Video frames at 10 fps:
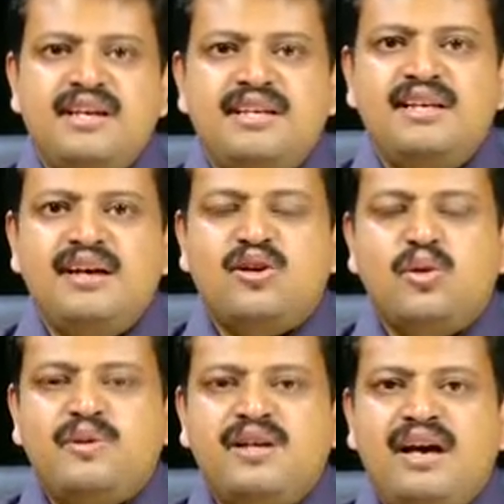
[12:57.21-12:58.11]
he
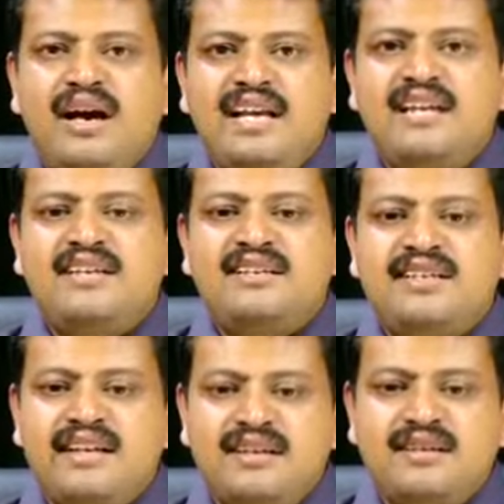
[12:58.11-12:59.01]
adopted a highly
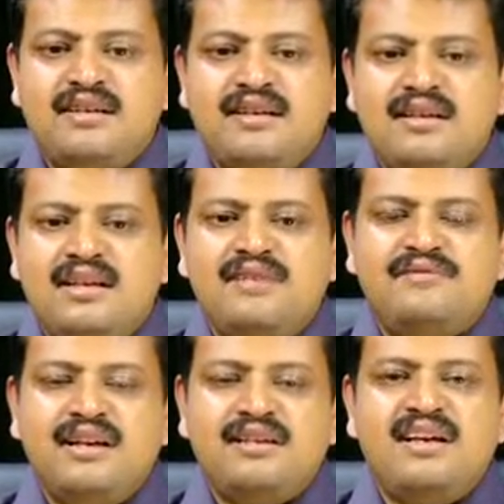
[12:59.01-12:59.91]
technical, in
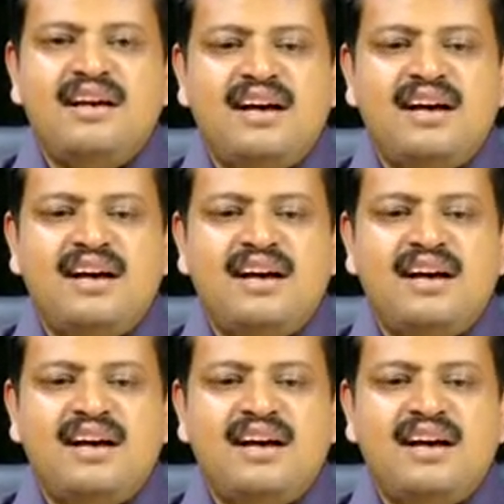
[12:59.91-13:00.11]
fact,